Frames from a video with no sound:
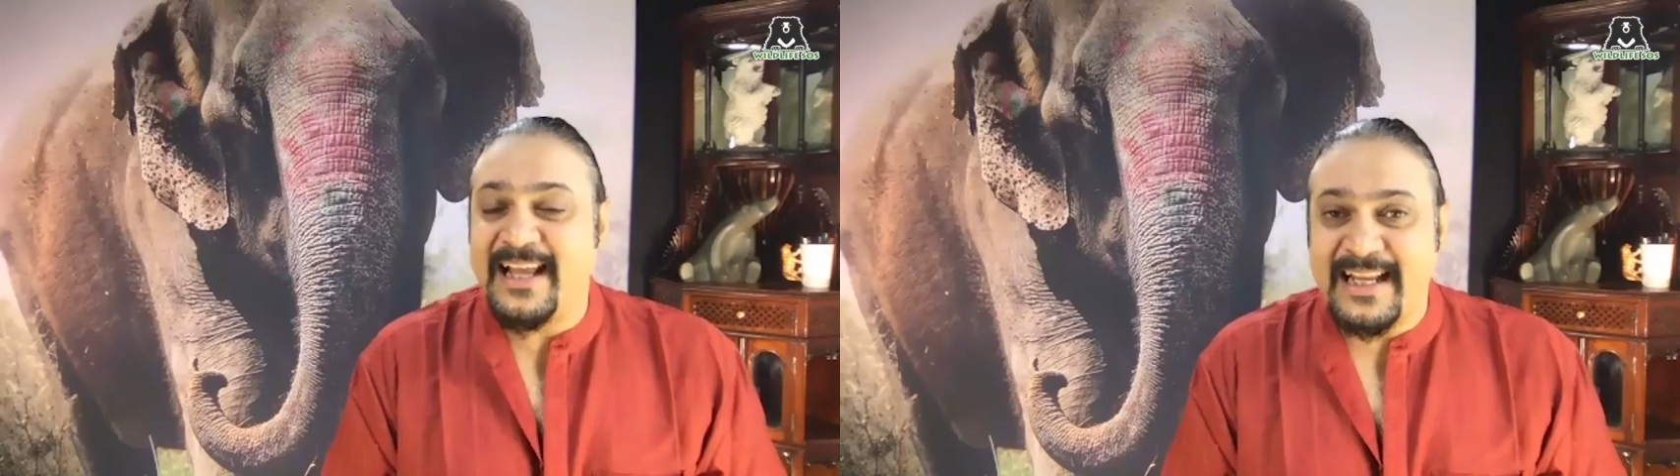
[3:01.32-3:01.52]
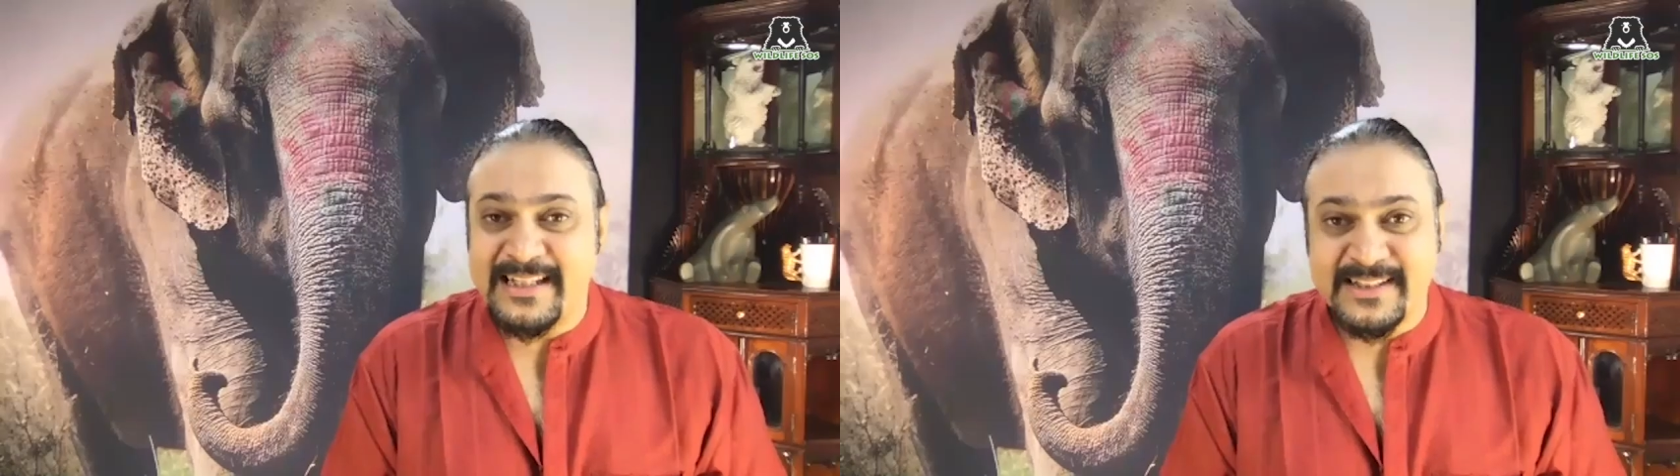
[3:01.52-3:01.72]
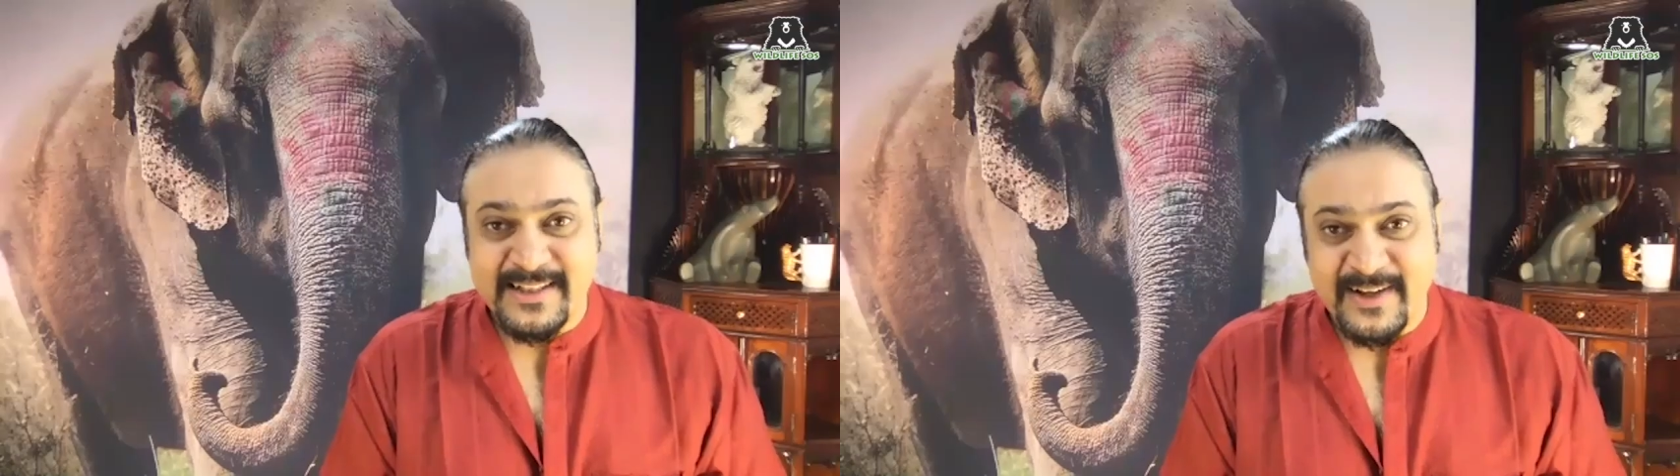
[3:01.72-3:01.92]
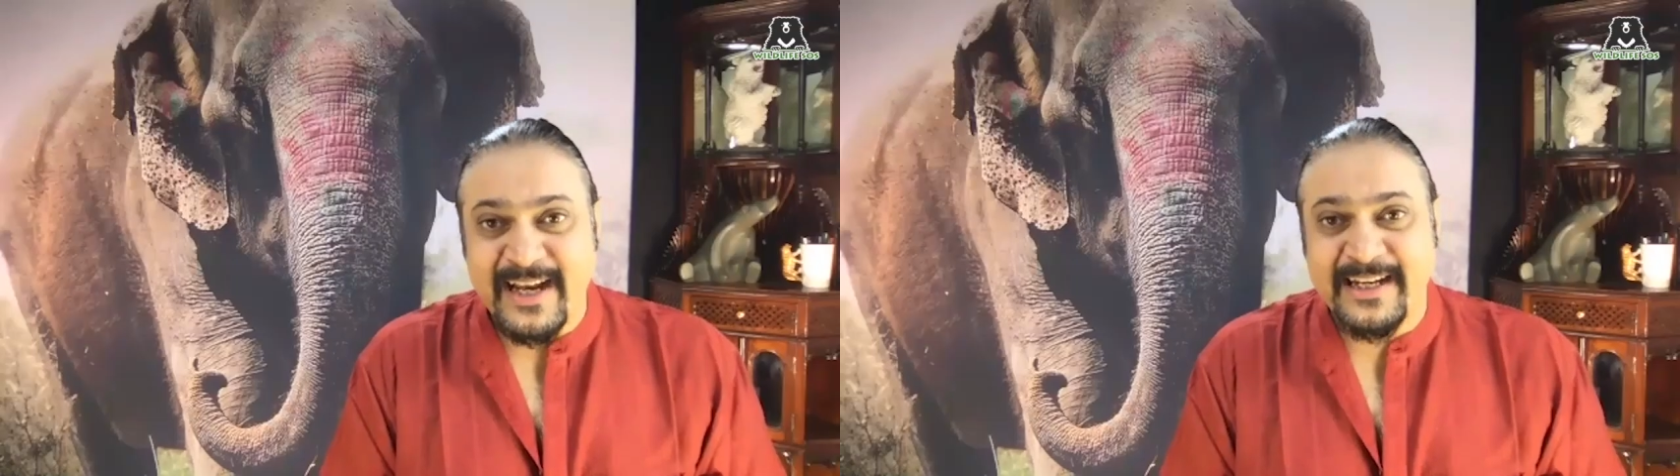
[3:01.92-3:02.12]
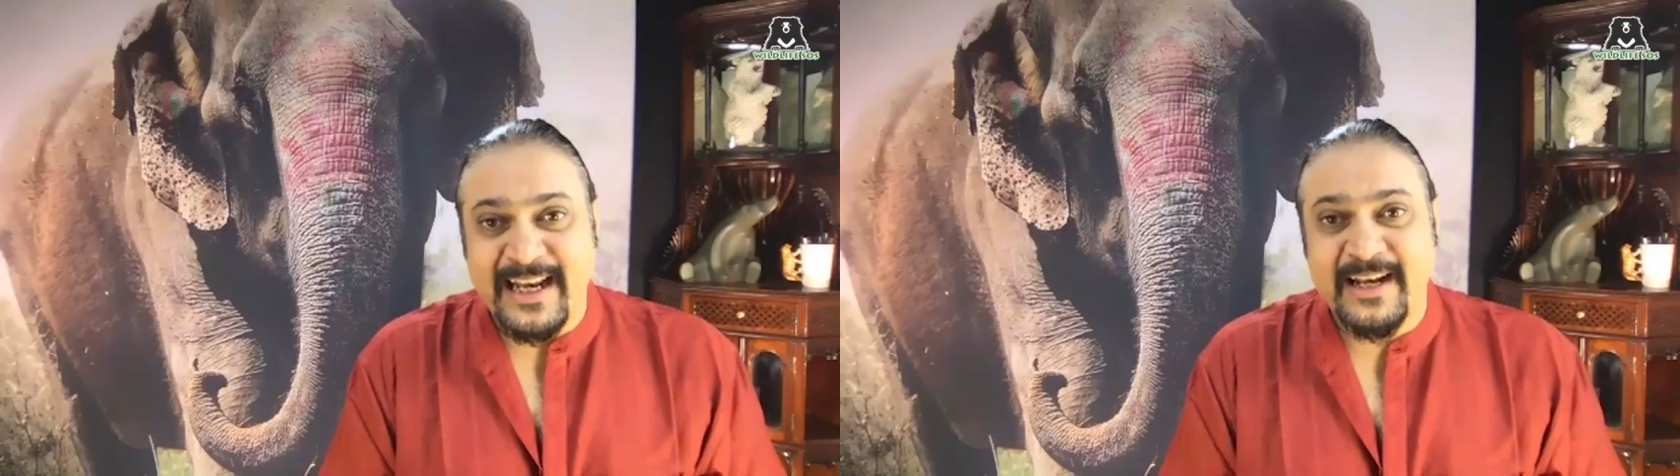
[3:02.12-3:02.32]
that's
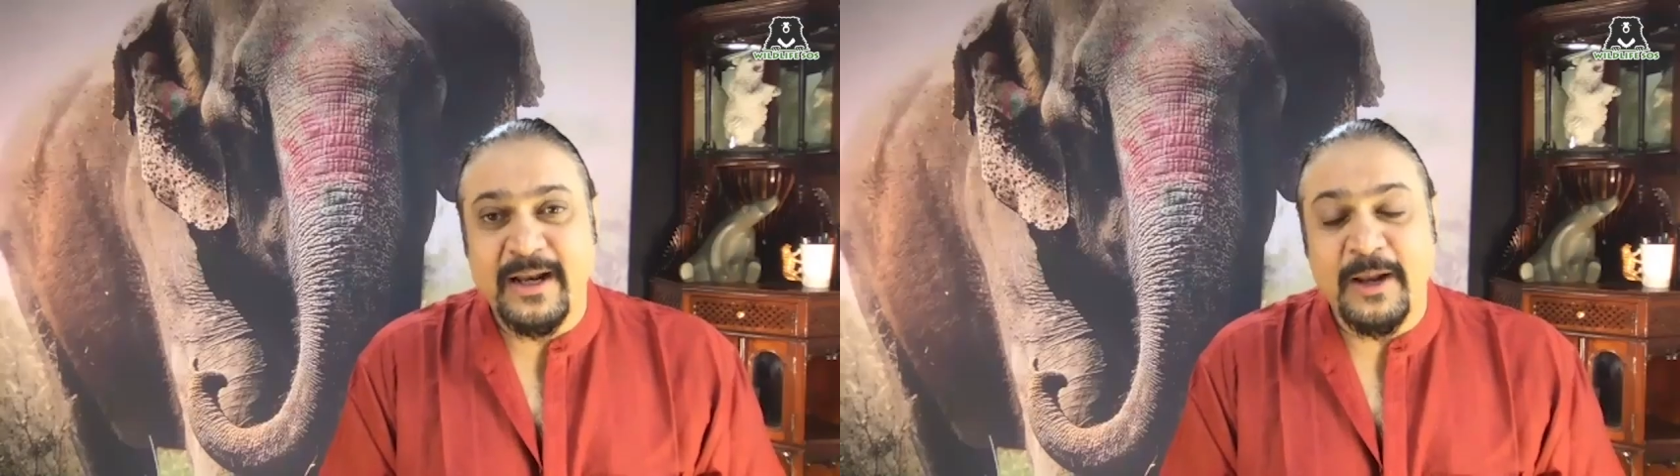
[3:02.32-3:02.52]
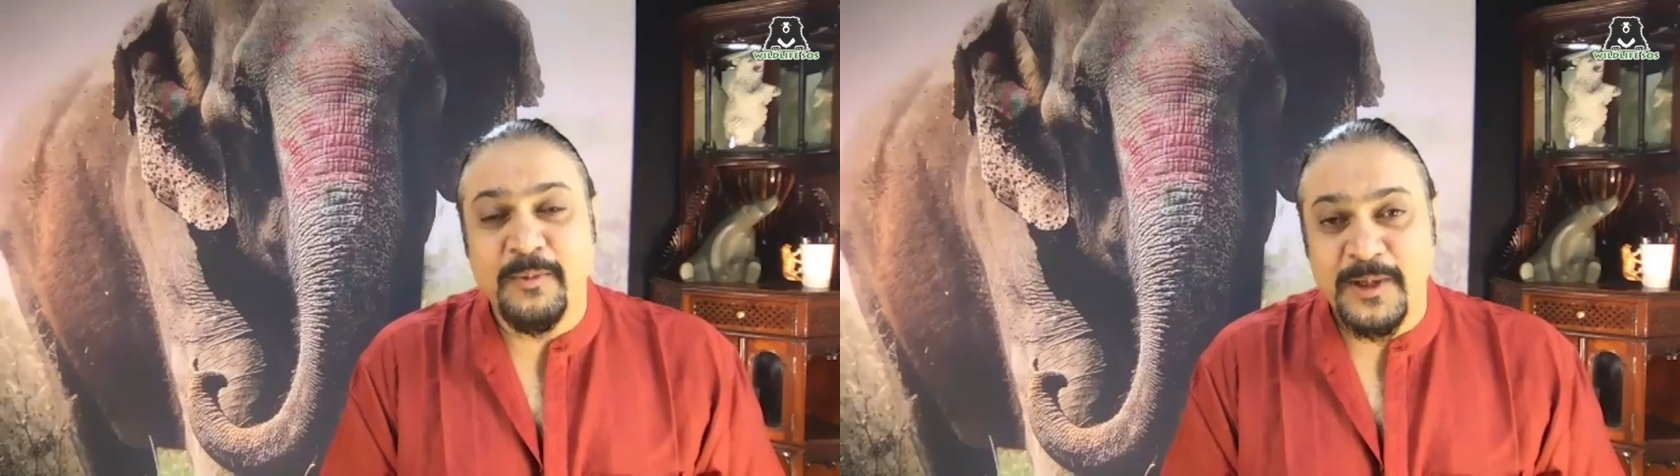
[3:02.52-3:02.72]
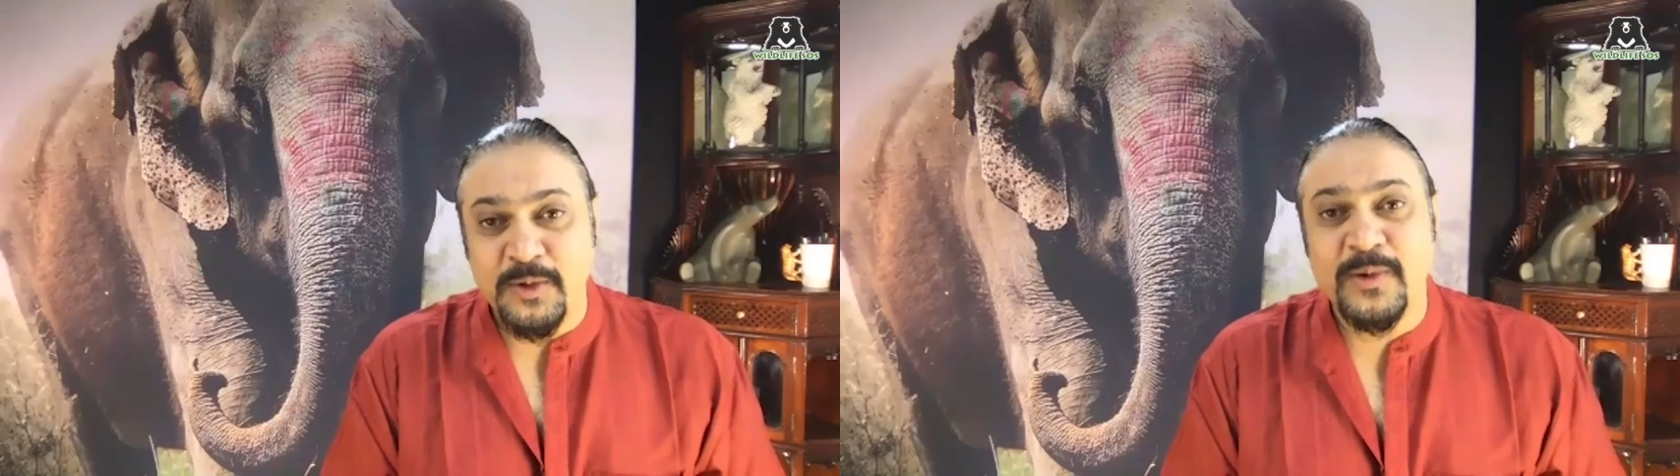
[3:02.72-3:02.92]
great. And, and we do